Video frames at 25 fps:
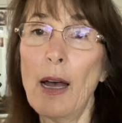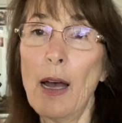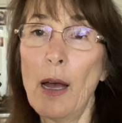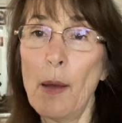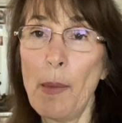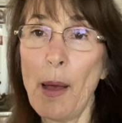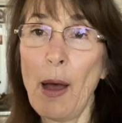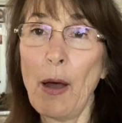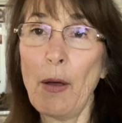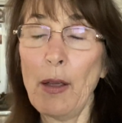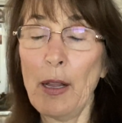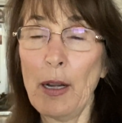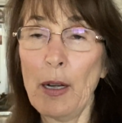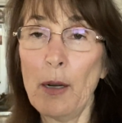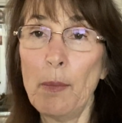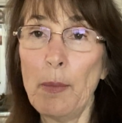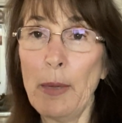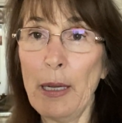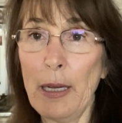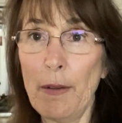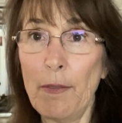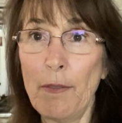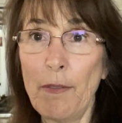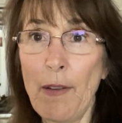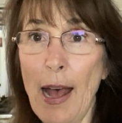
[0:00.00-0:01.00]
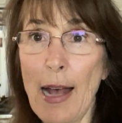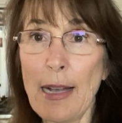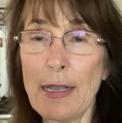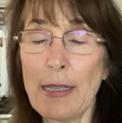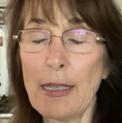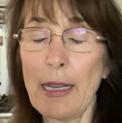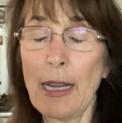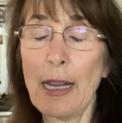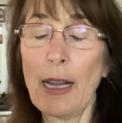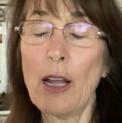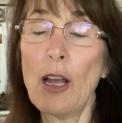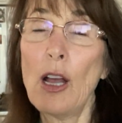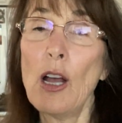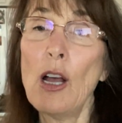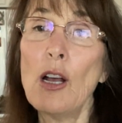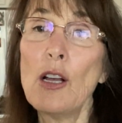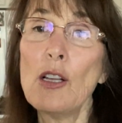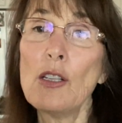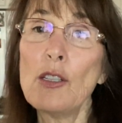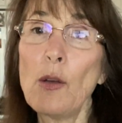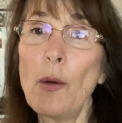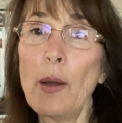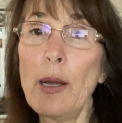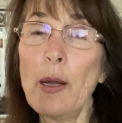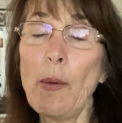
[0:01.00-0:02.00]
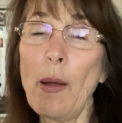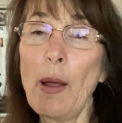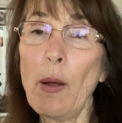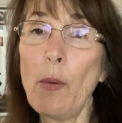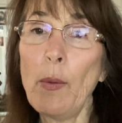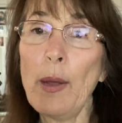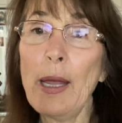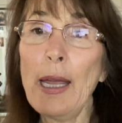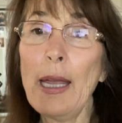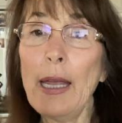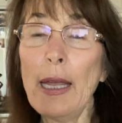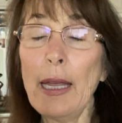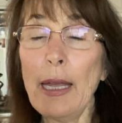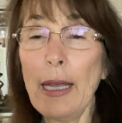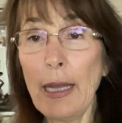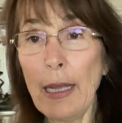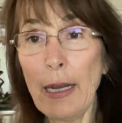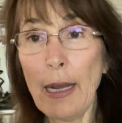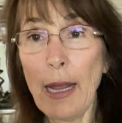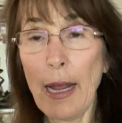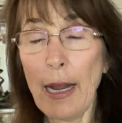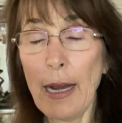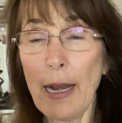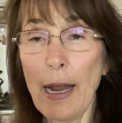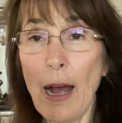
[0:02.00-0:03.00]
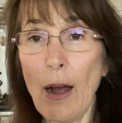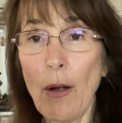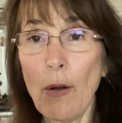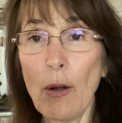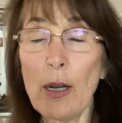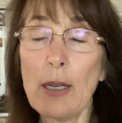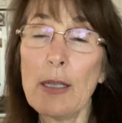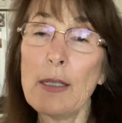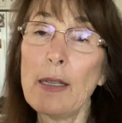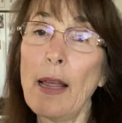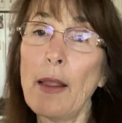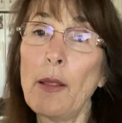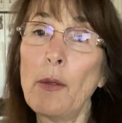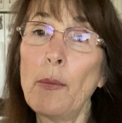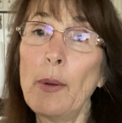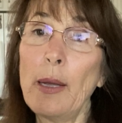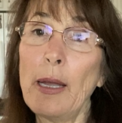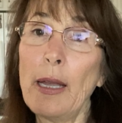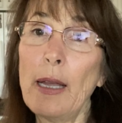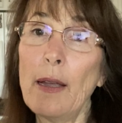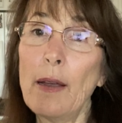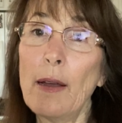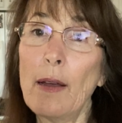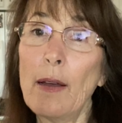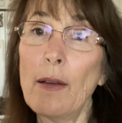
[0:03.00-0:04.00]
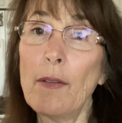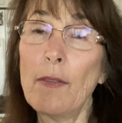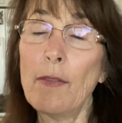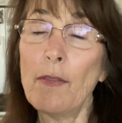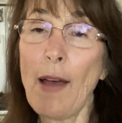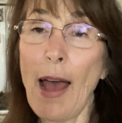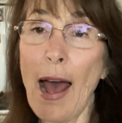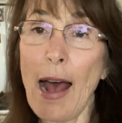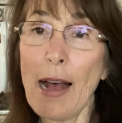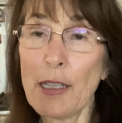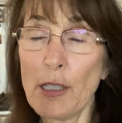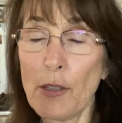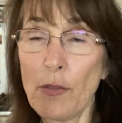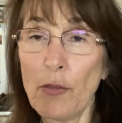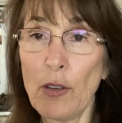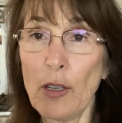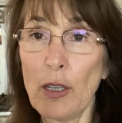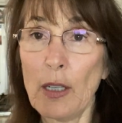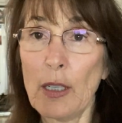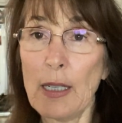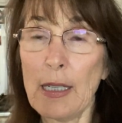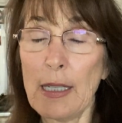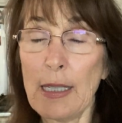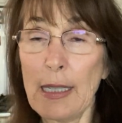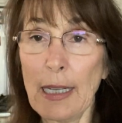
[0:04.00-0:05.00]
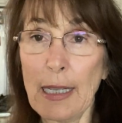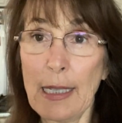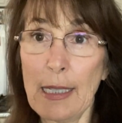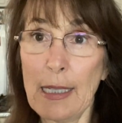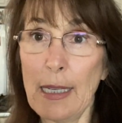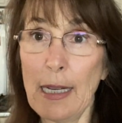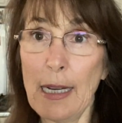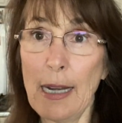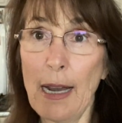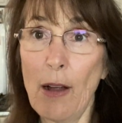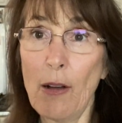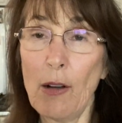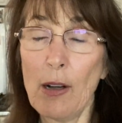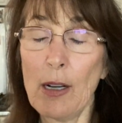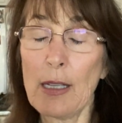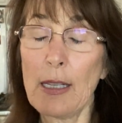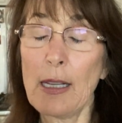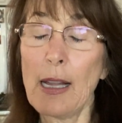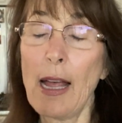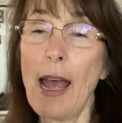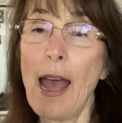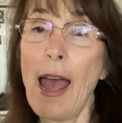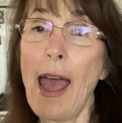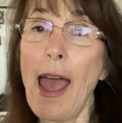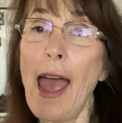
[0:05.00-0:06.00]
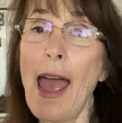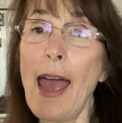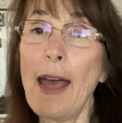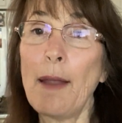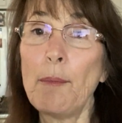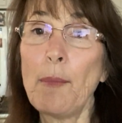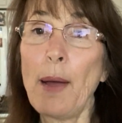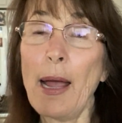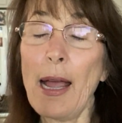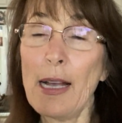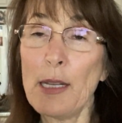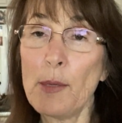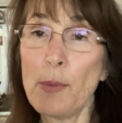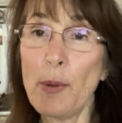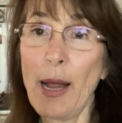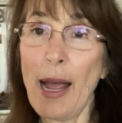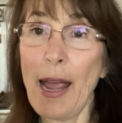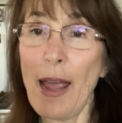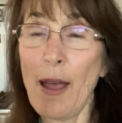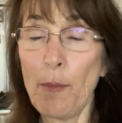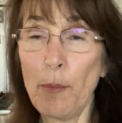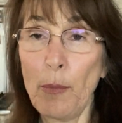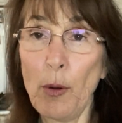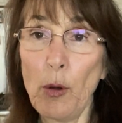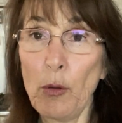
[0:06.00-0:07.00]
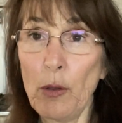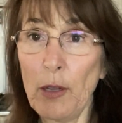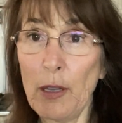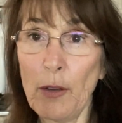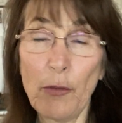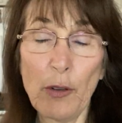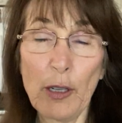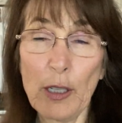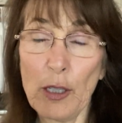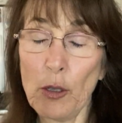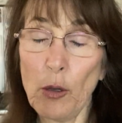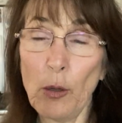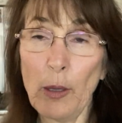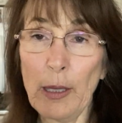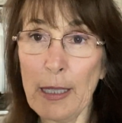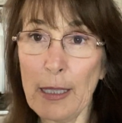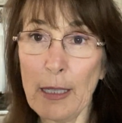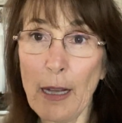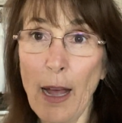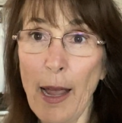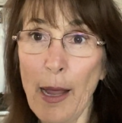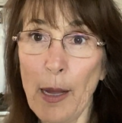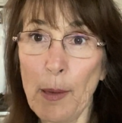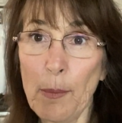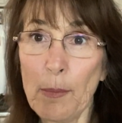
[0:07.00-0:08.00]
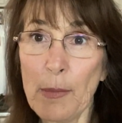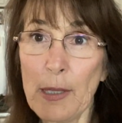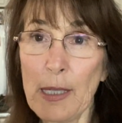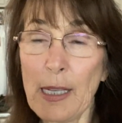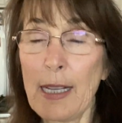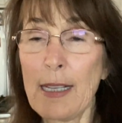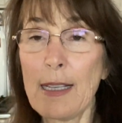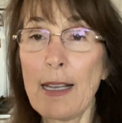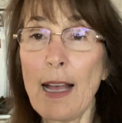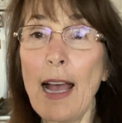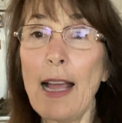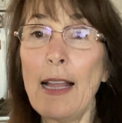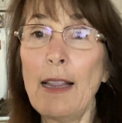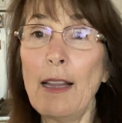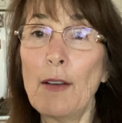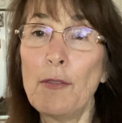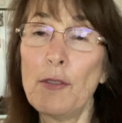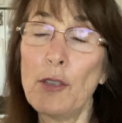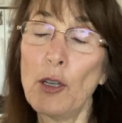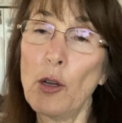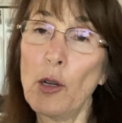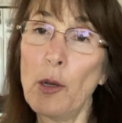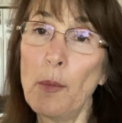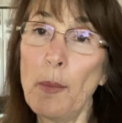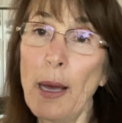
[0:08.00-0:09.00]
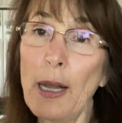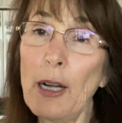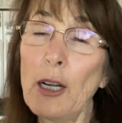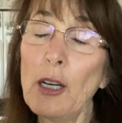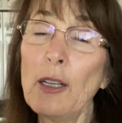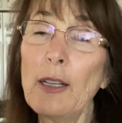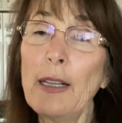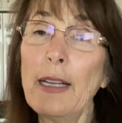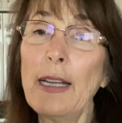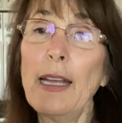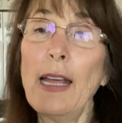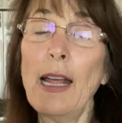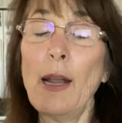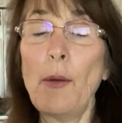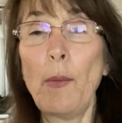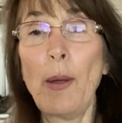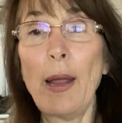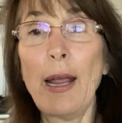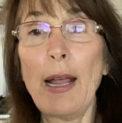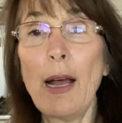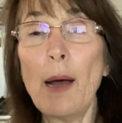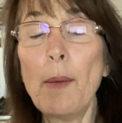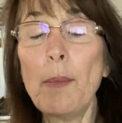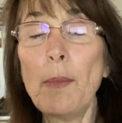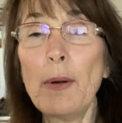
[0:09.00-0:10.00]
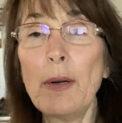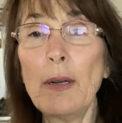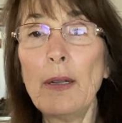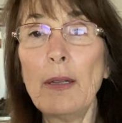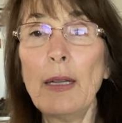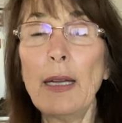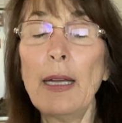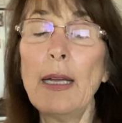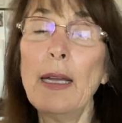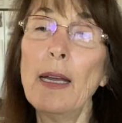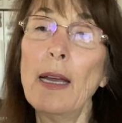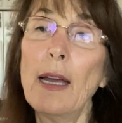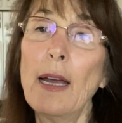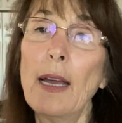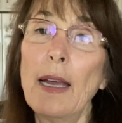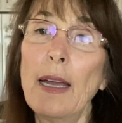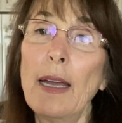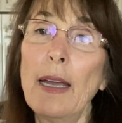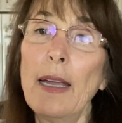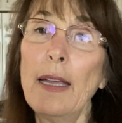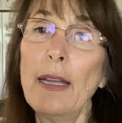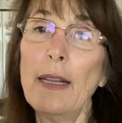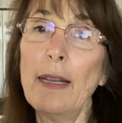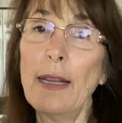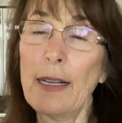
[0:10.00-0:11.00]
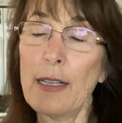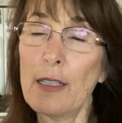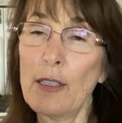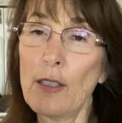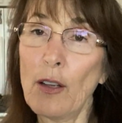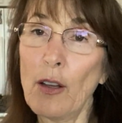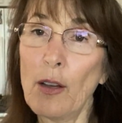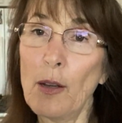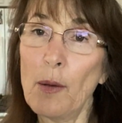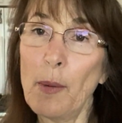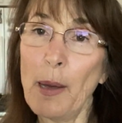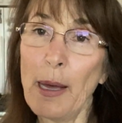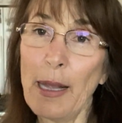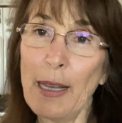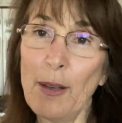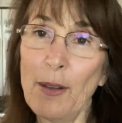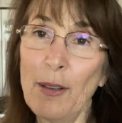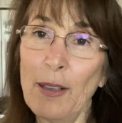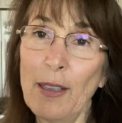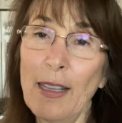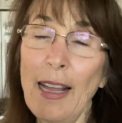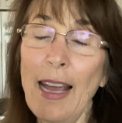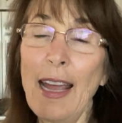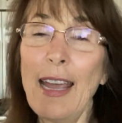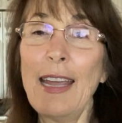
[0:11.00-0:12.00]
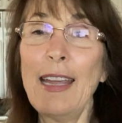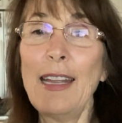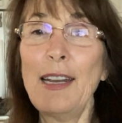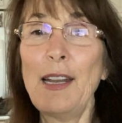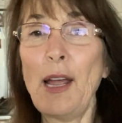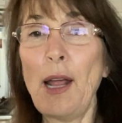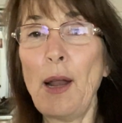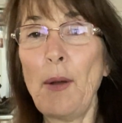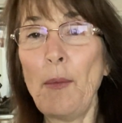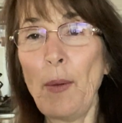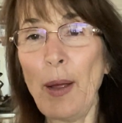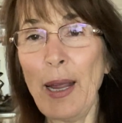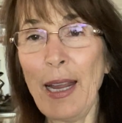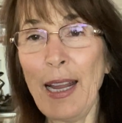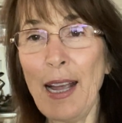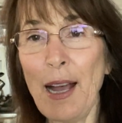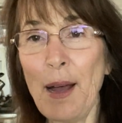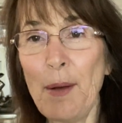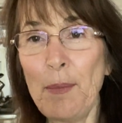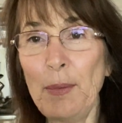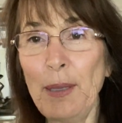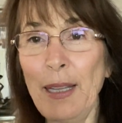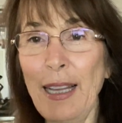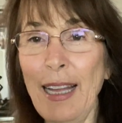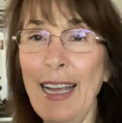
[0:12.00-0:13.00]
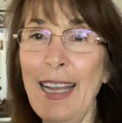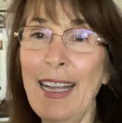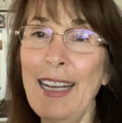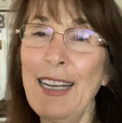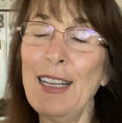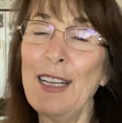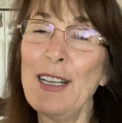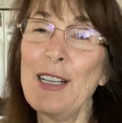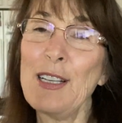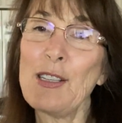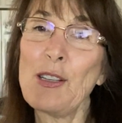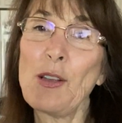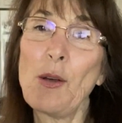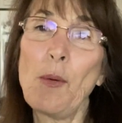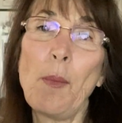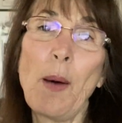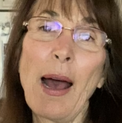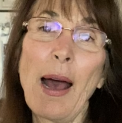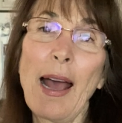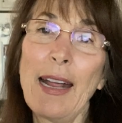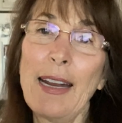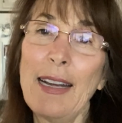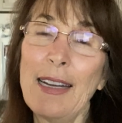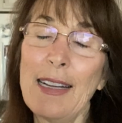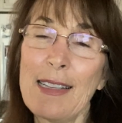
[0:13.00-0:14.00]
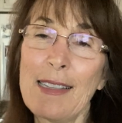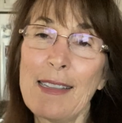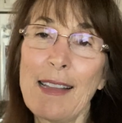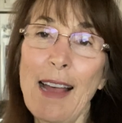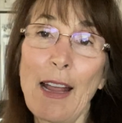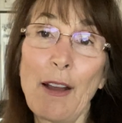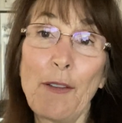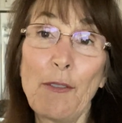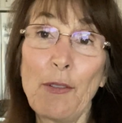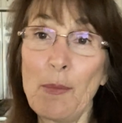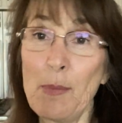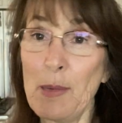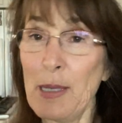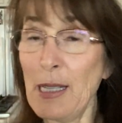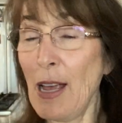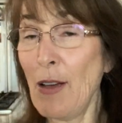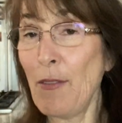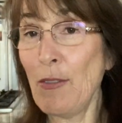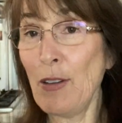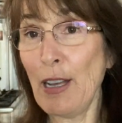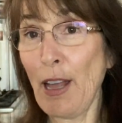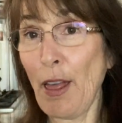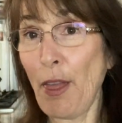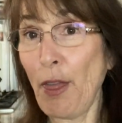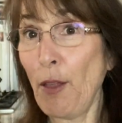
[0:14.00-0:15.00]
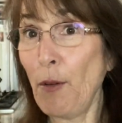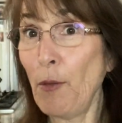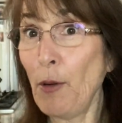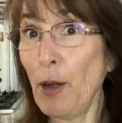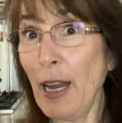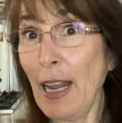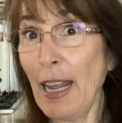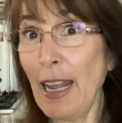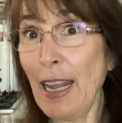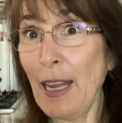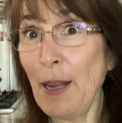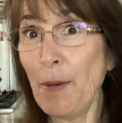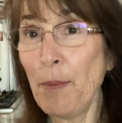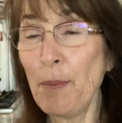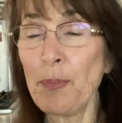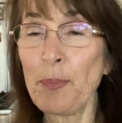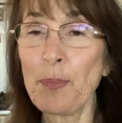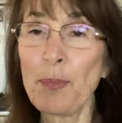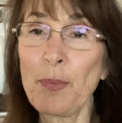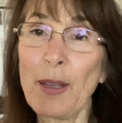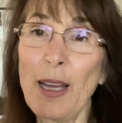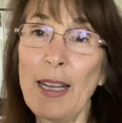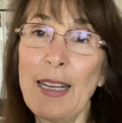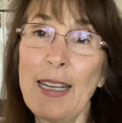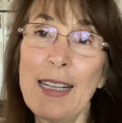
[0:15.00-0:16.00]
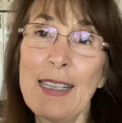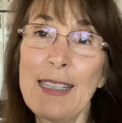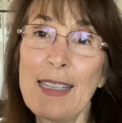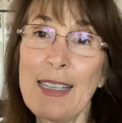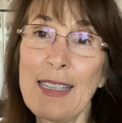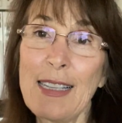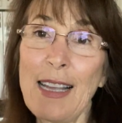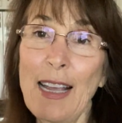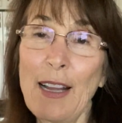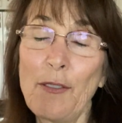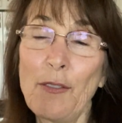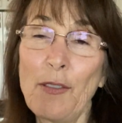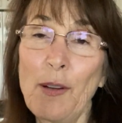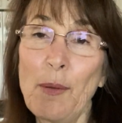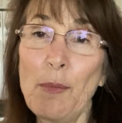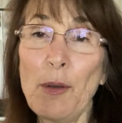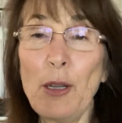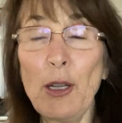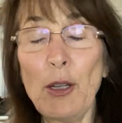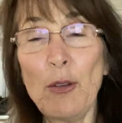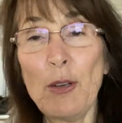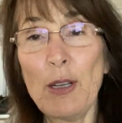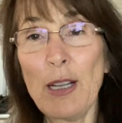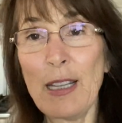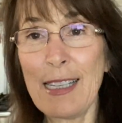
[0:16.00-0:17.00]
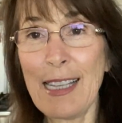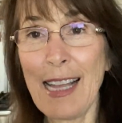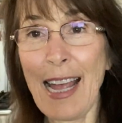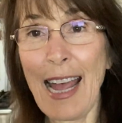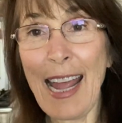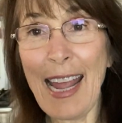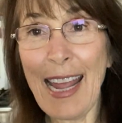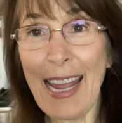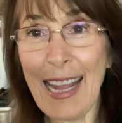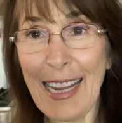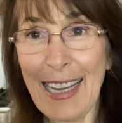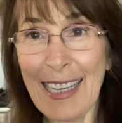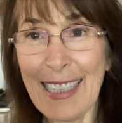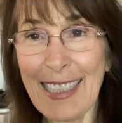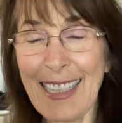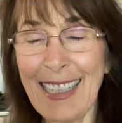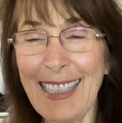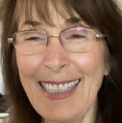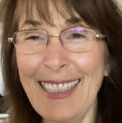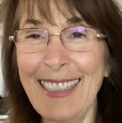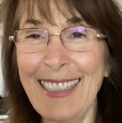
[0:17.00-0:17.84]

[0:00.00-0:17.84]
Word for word: about intermittent fasting so anyway we eat eight hours and then we fast for 16 hours and my husband and i have both different totally times because i love to go to bed early and wake up early he likes to go to bed late and wake up late so mine is like from seven to three and his is like from noon to eight